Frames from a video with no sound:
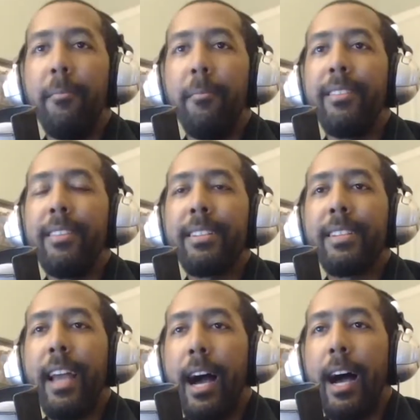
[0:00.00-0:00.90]
this
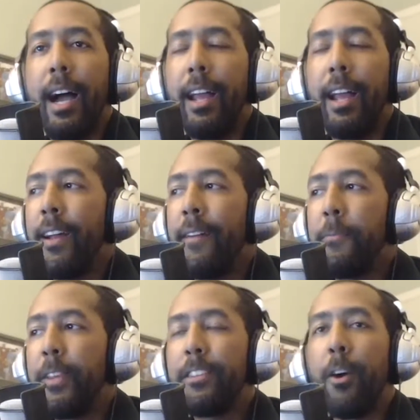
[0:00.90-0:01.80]
guy
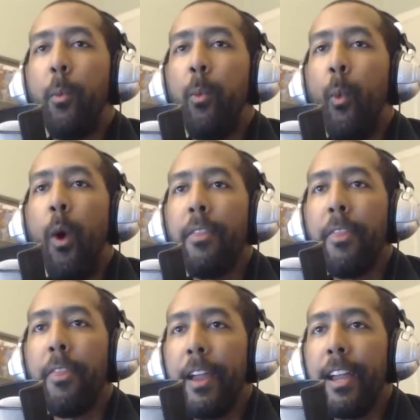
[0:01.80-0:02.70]
did the one
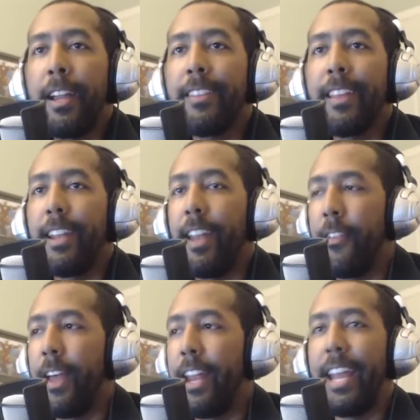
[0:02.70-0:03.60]
thing
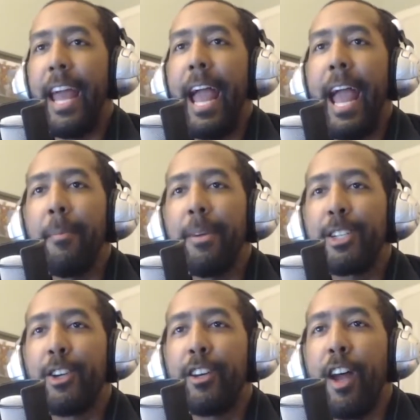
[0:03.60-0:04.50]
that an
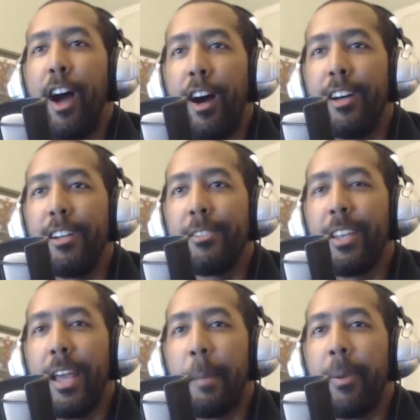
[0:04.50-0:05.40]
amateur does when
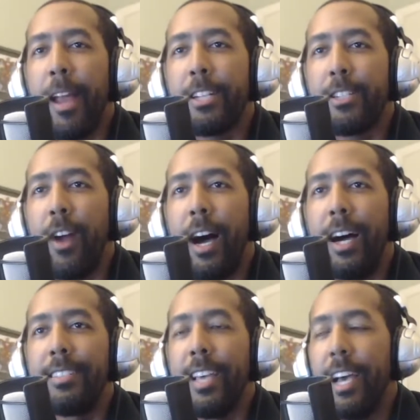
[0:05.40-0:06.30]
they
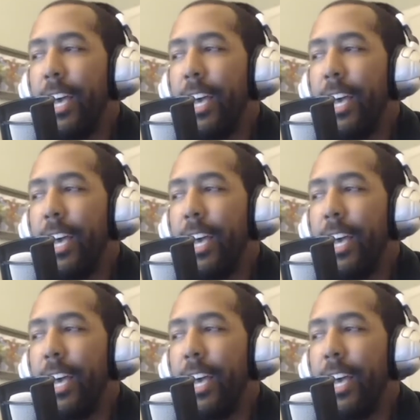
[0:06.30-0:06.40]
plagiarize.